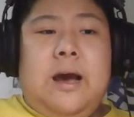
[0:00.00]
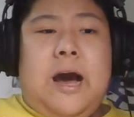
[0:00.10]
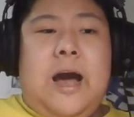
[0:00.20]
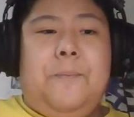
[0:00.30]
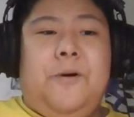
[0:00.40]

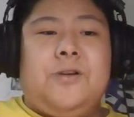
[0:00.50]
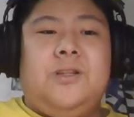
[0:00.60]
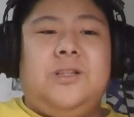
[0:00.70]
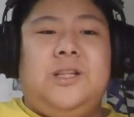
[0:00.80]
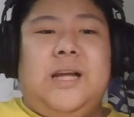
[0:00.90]
I
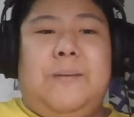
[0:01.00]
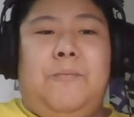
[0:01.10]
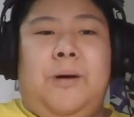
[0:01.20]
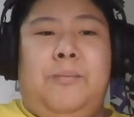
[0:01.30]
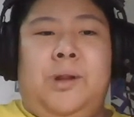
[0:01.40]
personally think that
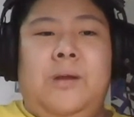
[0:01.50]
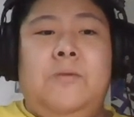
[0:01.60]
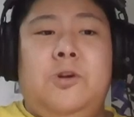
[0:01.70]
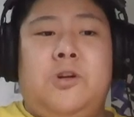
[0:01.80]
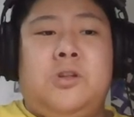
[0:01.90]
while Blood
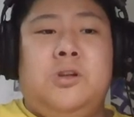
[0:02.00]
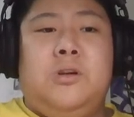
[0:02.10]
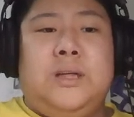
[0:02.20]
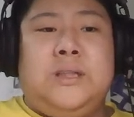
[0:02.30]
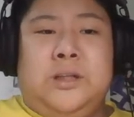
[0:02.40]
Moon
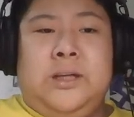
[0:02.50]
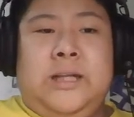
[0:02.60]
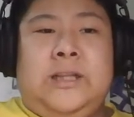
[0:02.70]
Ursaluna is good,